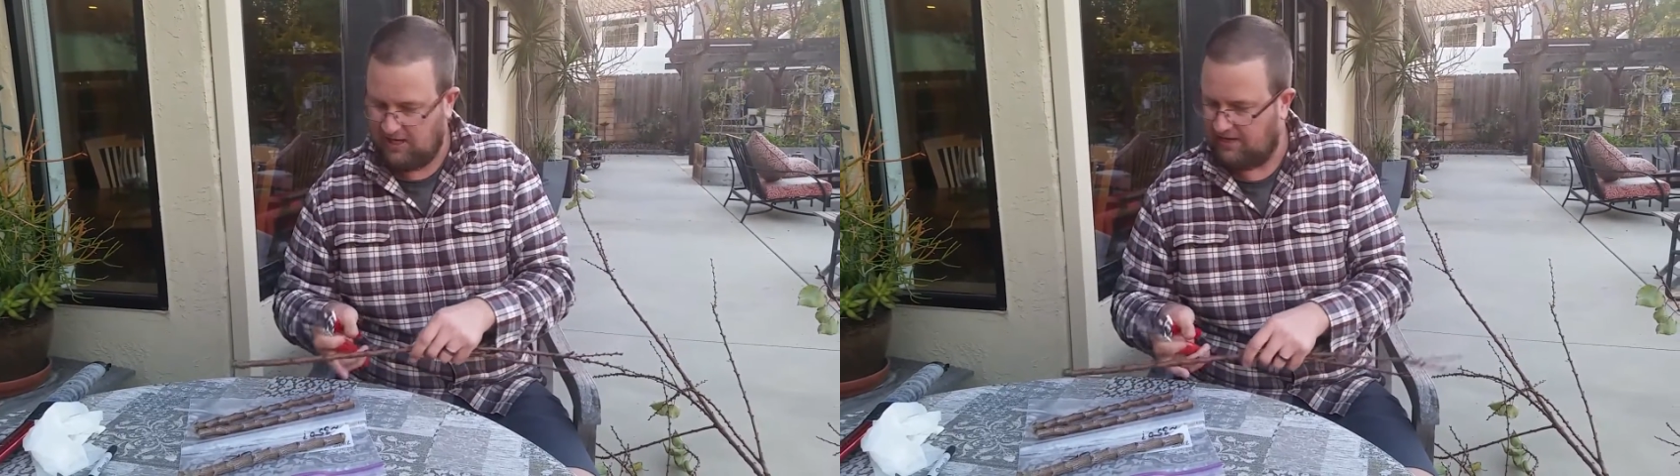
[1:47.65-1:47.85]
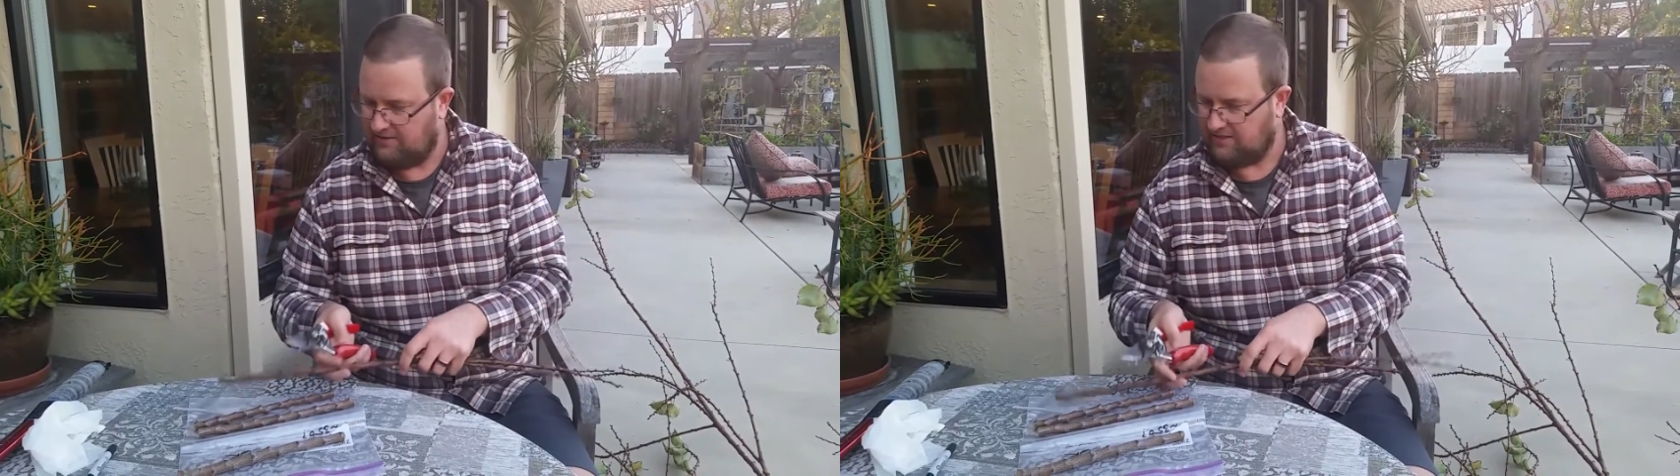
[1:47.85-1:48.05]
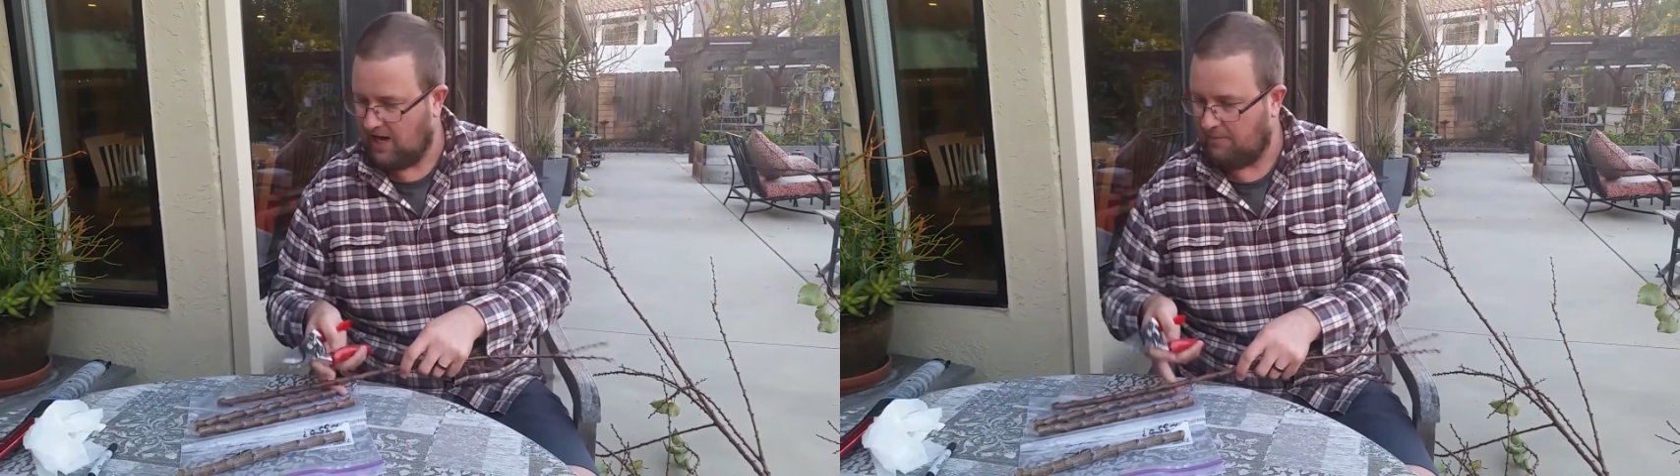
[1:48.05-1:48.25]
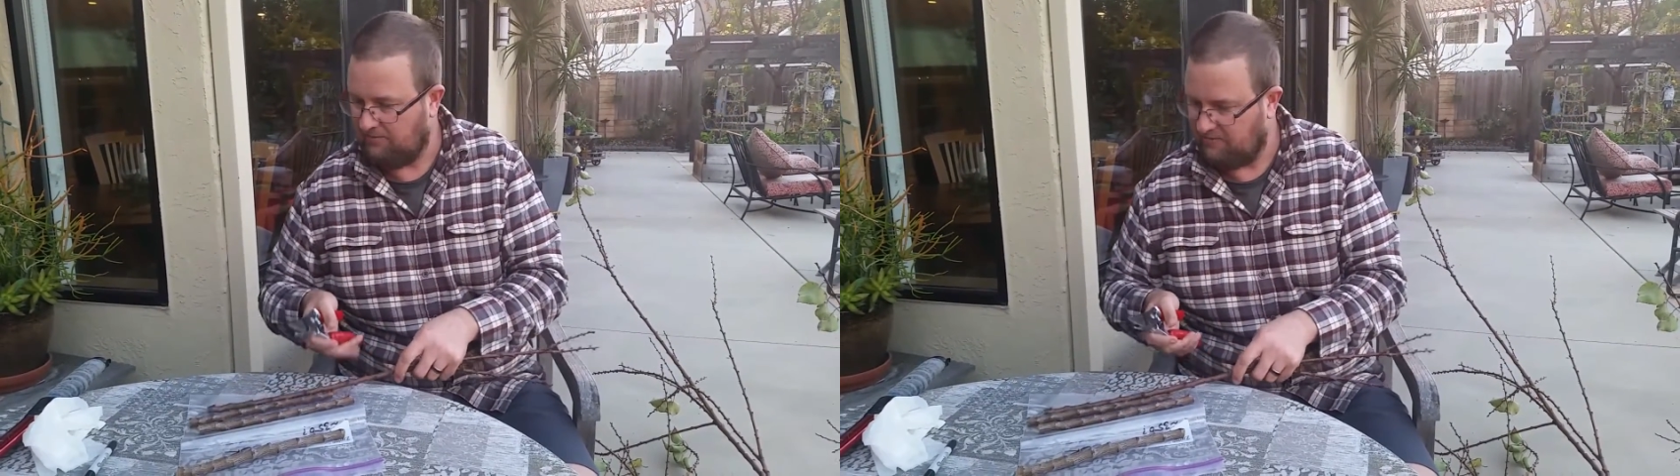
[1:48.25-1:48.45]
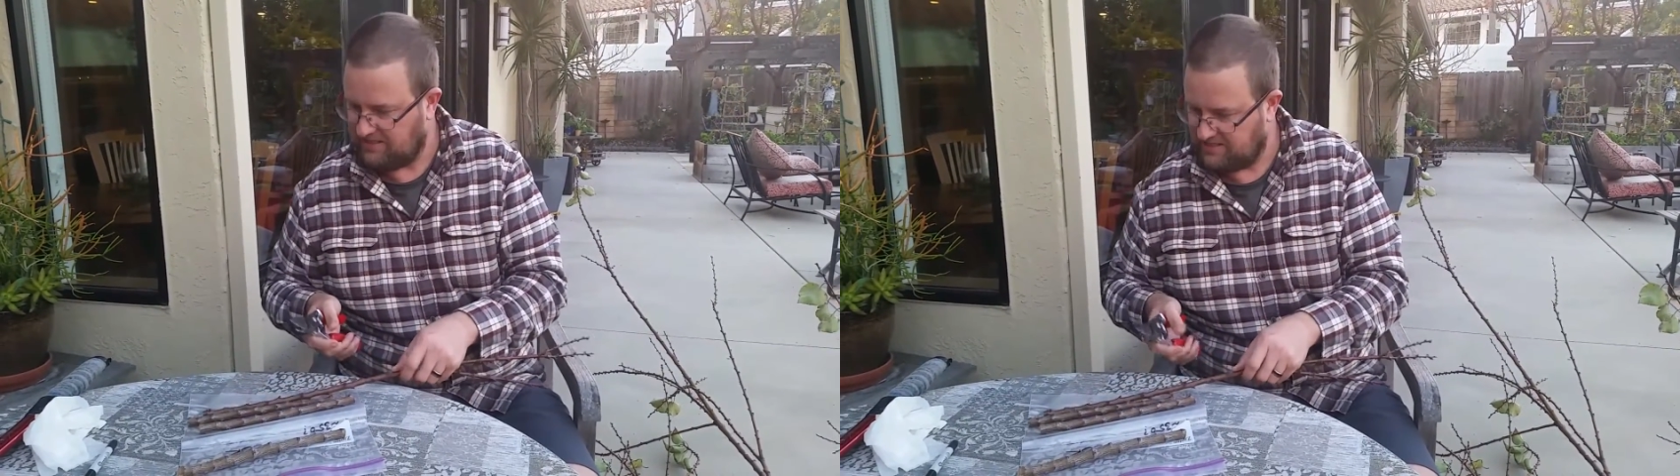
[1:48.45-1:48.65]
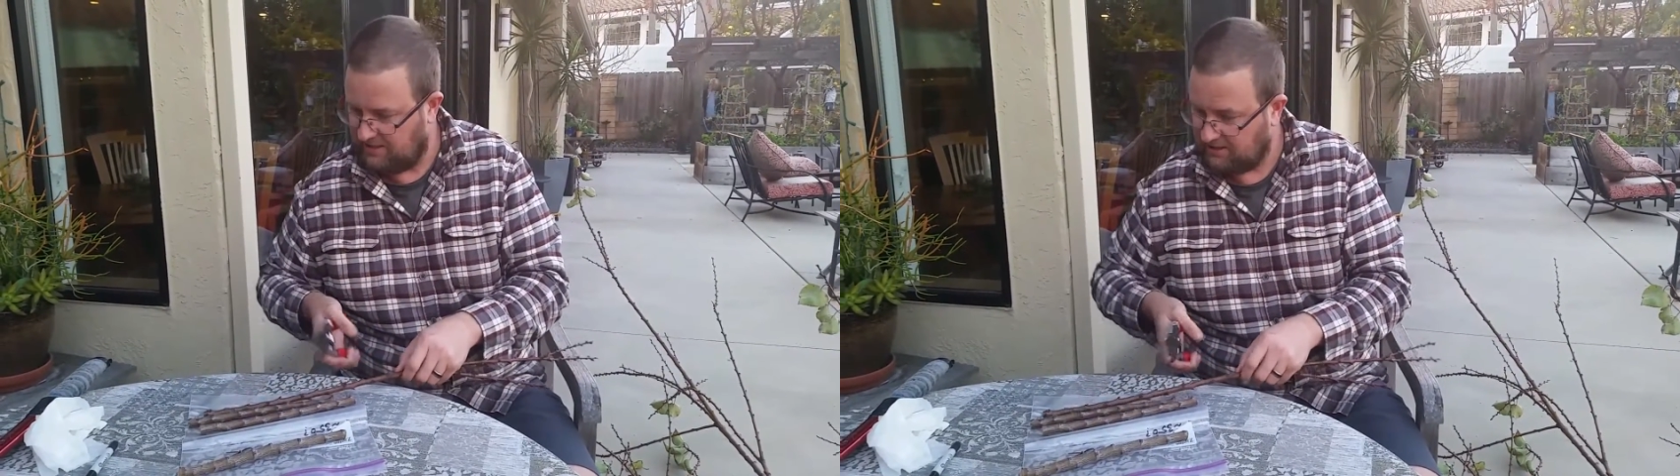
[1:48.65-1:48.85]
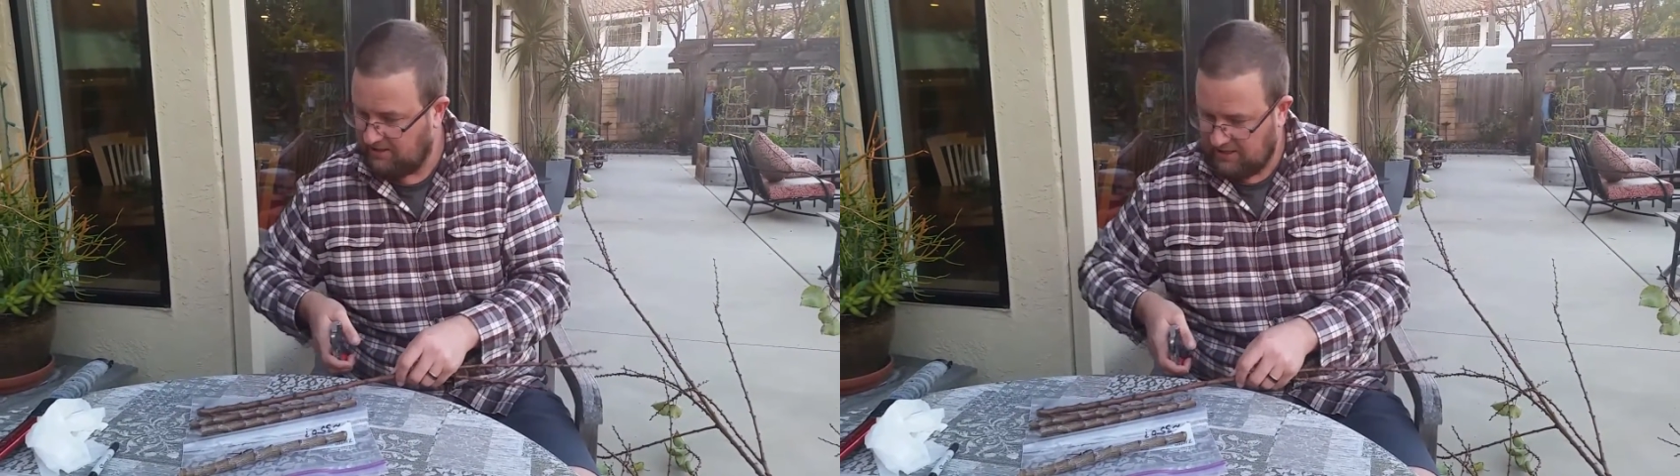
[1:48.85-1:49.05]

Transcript: cut at the top of my stick.